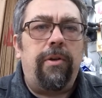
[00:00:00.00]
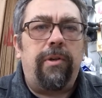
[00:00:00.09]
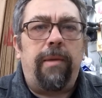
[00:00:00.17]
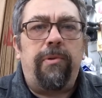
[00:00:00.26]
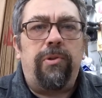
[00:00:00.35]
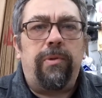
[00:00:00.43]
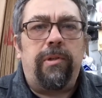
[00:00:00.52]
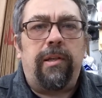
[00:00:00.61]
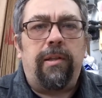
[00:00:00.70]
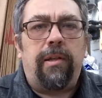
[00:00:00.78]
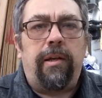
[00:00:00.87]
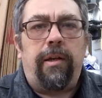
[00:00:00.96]
keeping to a
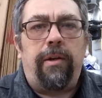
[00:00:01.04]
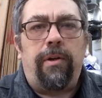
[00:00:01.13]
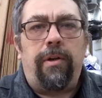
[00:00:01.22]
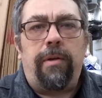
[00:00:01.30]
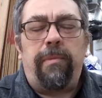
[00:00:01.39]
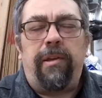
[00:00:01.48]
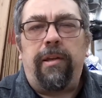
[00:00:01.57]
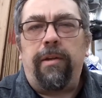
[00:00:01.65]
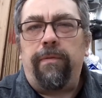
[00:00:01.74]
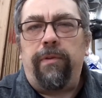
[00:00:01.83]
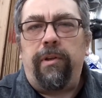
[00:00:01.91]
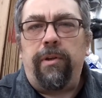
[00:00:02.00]
deadline on making
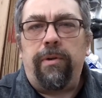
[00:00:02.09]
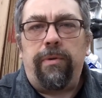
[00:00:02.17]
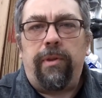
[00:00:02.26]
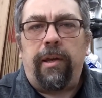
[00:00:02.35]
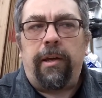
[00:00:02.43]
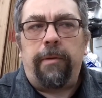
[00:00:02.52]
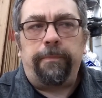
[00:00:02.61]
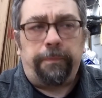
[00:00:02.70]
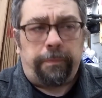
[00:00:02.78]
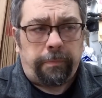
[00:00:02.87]
a video that